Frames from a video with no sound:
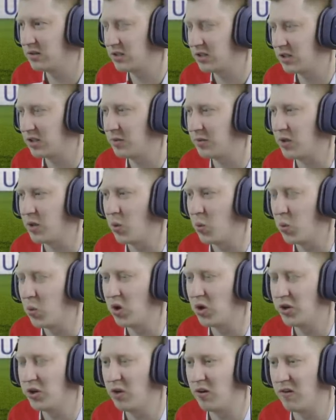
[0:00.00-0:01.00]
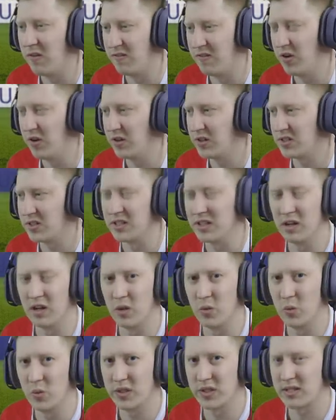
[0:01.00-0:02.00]
it's going to be a word, not a verse, isn't it?
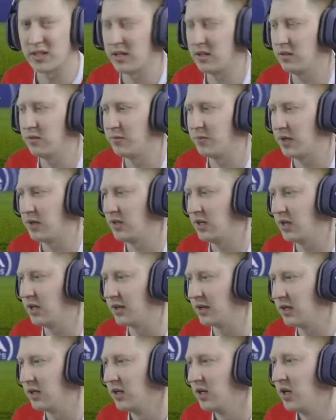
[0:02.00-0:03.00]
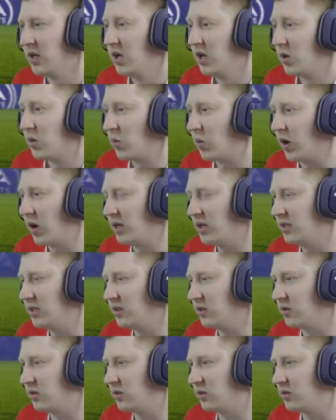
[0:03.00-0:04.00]
Like Wissam Ben Yedder.
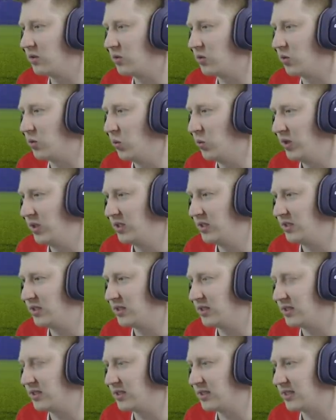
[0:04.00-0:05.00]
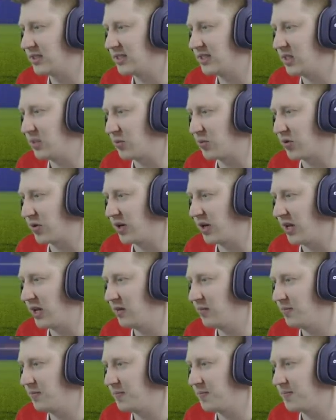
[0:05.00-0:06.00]
Wylan or Willan
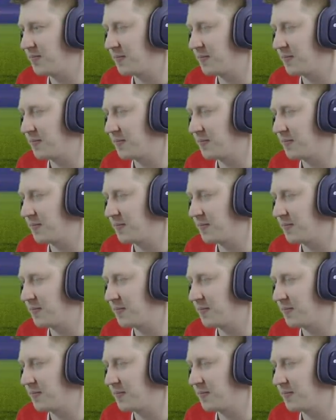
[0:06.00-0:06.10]
Cyprien.